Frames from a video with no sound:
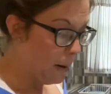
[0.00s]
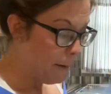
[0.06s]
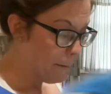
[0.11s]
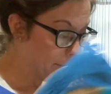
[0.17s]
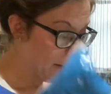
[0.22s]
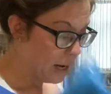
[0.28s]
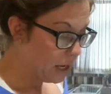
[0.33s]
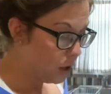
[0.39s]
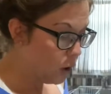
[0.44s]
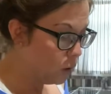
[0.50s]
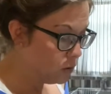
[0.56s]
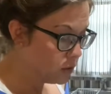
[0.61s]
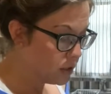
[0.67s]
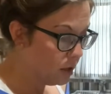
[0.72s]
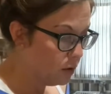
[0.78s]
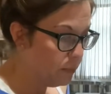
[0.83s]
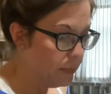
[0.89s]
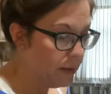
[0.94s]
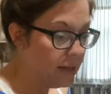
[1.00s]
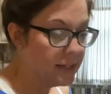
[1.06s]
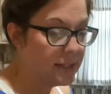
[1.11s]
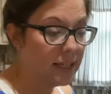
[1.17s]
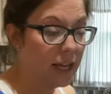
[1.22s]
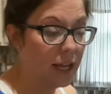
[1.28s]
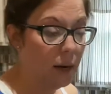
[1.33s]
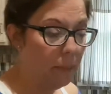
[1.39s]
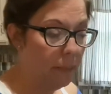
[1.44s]
my coleslaw mix
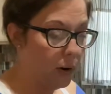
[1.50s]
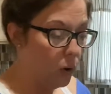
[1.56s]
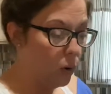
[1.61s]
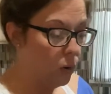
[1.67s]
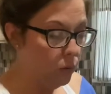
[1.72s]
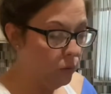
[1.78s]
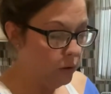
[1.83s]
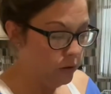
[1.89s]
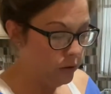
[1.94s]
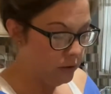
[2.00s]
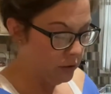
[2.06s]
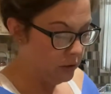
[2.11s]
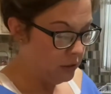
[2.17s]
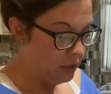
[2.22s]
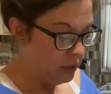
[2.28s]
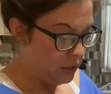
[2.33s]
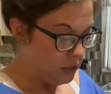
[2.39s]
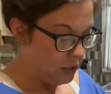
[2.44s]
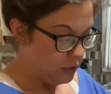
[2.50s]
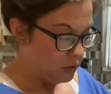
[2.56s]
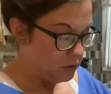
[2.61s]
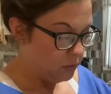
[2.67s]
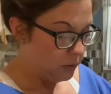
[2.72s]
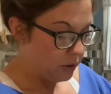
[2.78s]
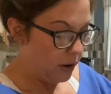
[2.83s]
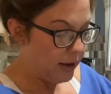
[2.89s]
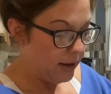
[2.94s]
in a bowl.
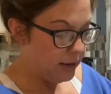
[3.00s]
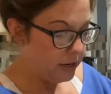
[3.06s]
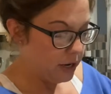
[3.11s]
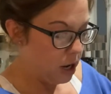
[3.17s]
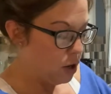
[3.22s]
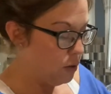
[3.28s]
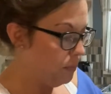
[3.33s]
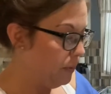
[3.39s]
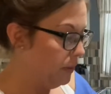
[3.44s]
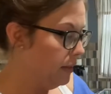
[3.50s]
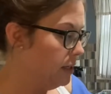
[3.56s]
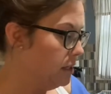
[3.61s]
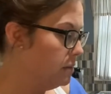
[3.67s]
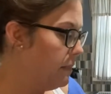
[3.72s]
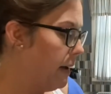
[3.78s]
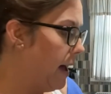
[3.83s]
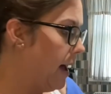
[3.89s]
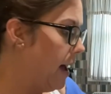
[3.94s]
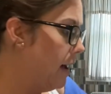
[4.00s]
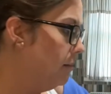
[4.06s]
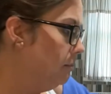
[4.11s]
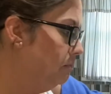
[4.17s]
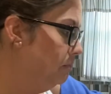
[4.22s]
We'll go ahead and open this bag.